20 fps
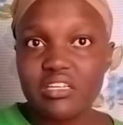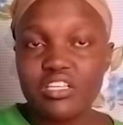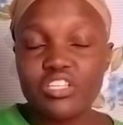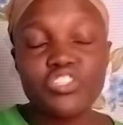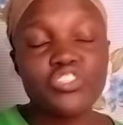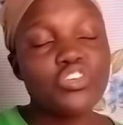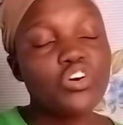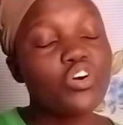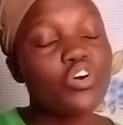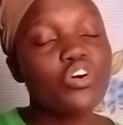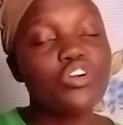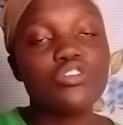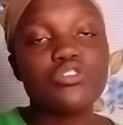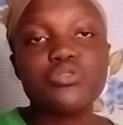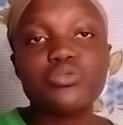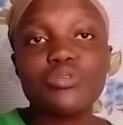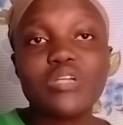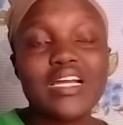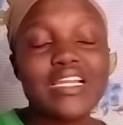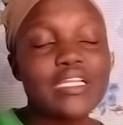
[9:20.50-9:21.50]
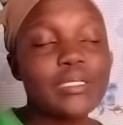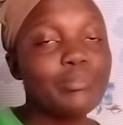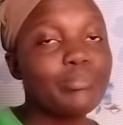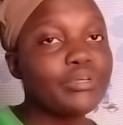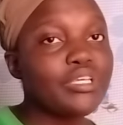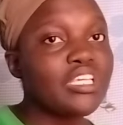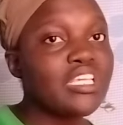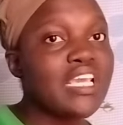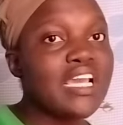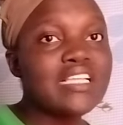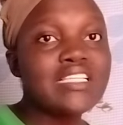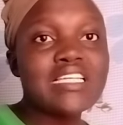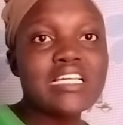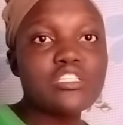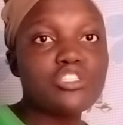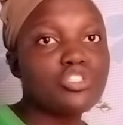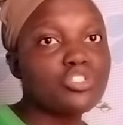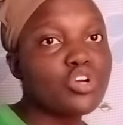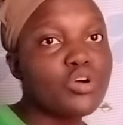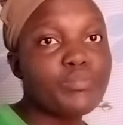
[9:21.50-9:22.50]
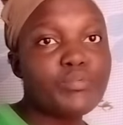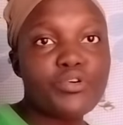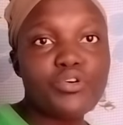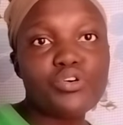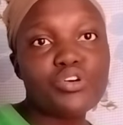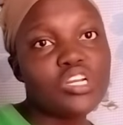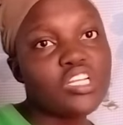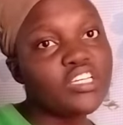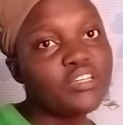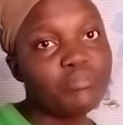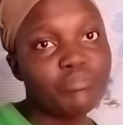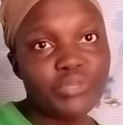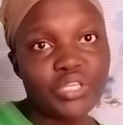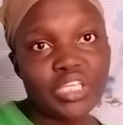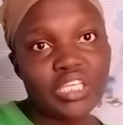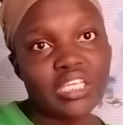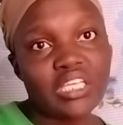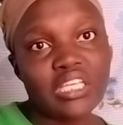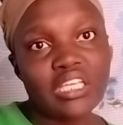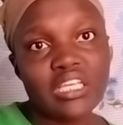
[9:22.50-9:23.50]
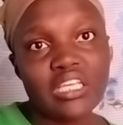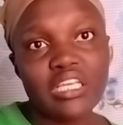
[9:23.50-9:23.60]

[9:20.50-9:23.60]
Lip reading: Hizo calls unanipigia, just stop calling me.